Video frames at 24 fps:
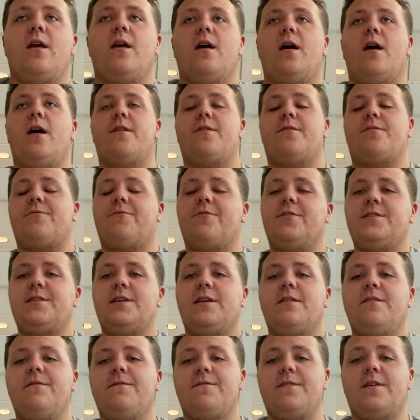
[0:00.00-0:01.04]
an
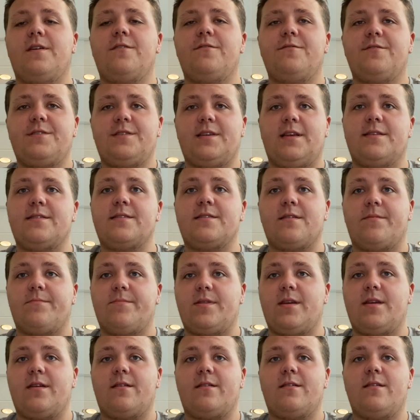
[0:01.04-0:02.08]
authoritative figure says
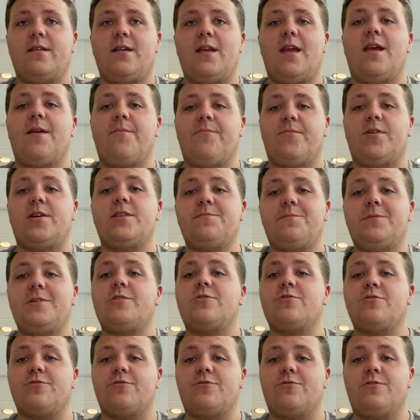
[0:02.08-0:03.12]
something, it must be
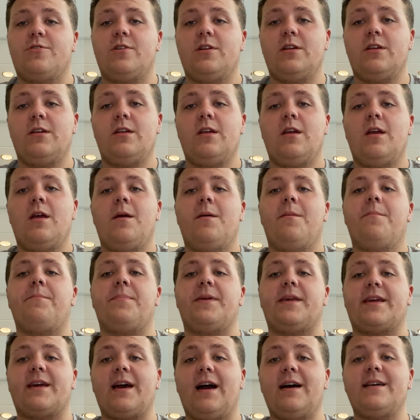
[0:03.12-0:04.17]
true
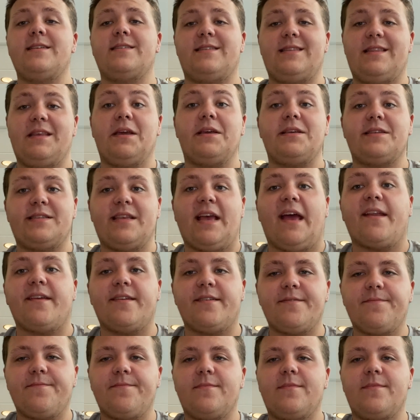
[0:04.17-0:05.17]
because they said it.